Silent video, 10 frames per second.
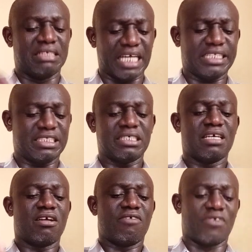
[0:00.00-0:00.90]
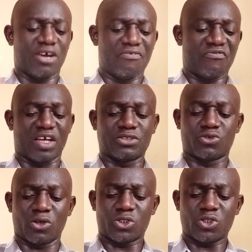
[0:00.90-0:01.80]
debt for
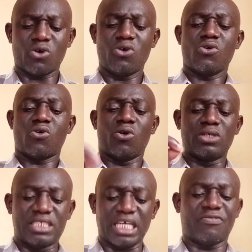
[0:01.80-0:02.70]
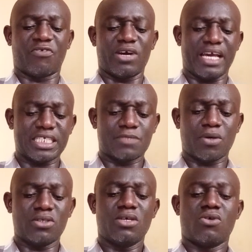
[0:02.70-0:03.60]
infrastructure, or debt for
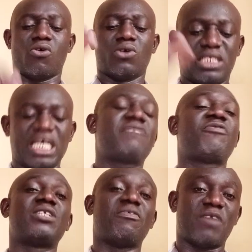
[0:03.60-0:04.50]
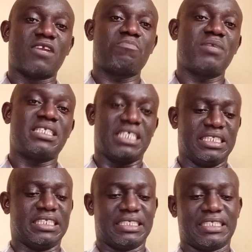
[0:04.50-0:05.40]
export, or debt for development,
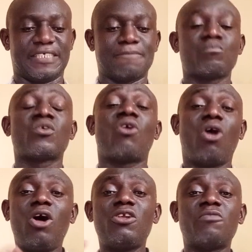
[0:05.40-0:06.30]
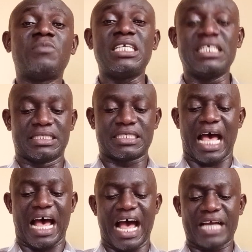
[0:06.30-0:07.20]
etc. All of these
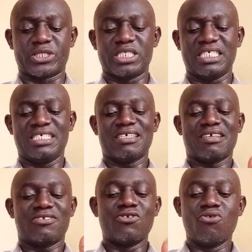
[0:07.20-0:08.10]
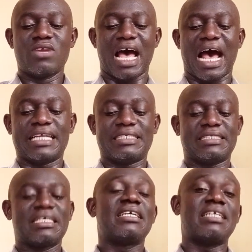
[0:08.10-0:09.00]
are actually known
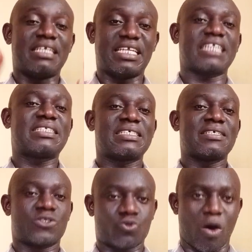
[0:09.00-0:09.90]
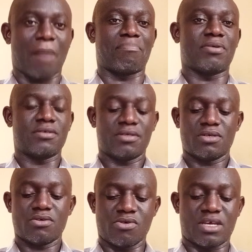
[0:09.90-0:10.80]
as debt swap.
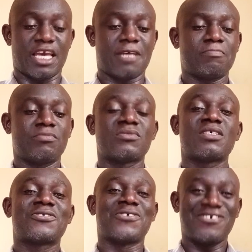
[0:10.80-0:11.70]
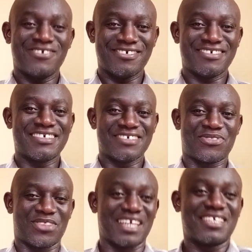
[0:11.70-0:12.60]
Okay, so
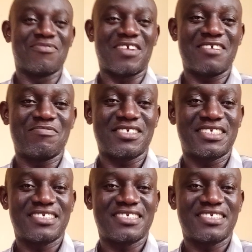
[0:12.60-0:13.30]
thank you very much.